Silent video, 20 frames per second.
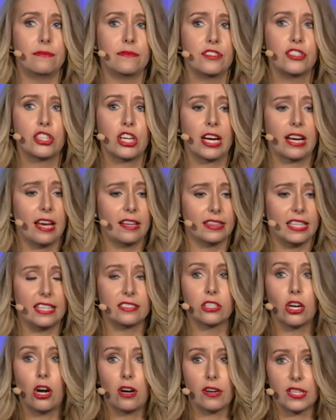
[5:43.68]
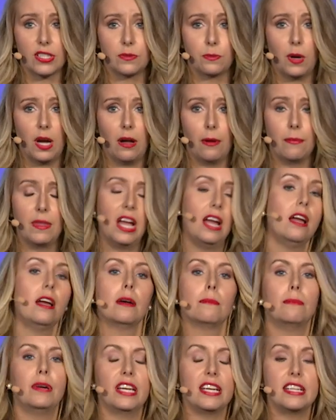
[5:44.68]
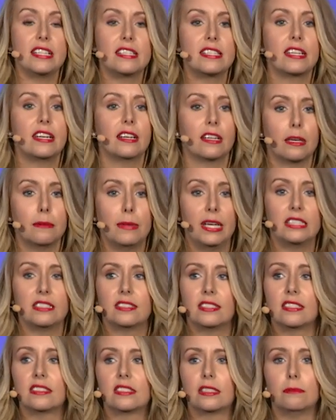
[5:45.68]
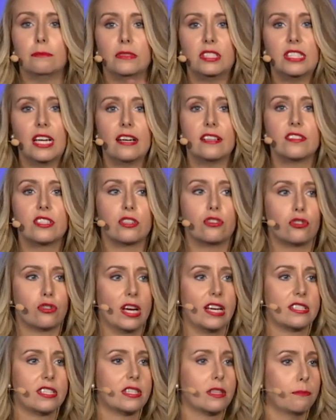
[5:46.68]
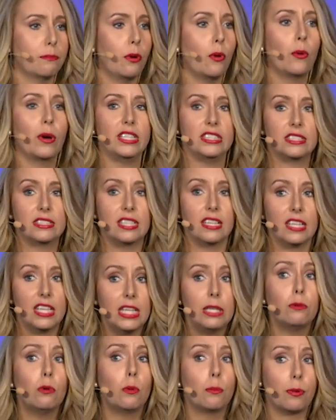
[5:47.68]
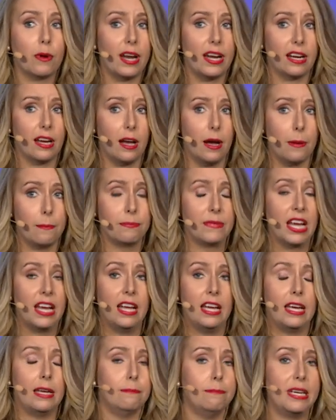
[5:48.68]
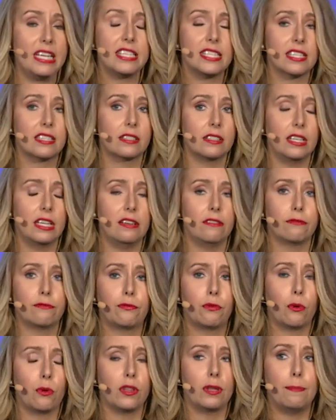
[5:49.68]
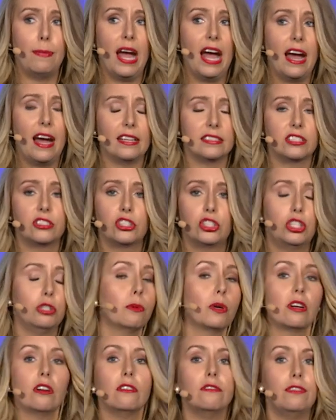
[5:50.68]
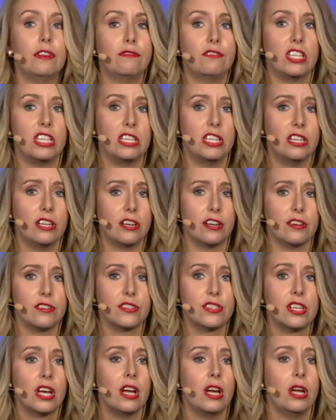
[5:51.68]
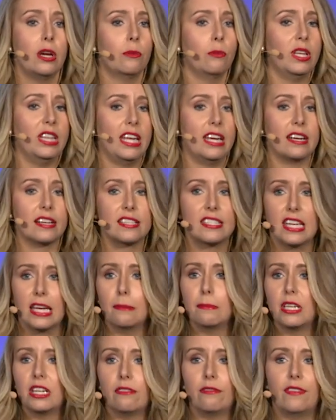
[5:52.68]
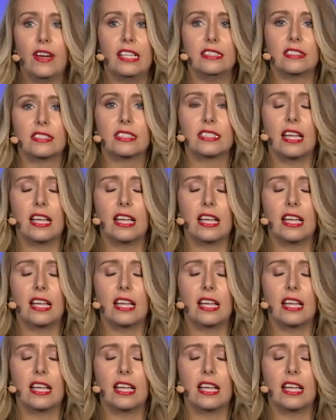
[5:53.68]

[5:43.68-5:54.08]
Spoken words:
check out that talk as well. But incident command system does address the points that he will bring up. And basically, for the past 250 years, when they examined events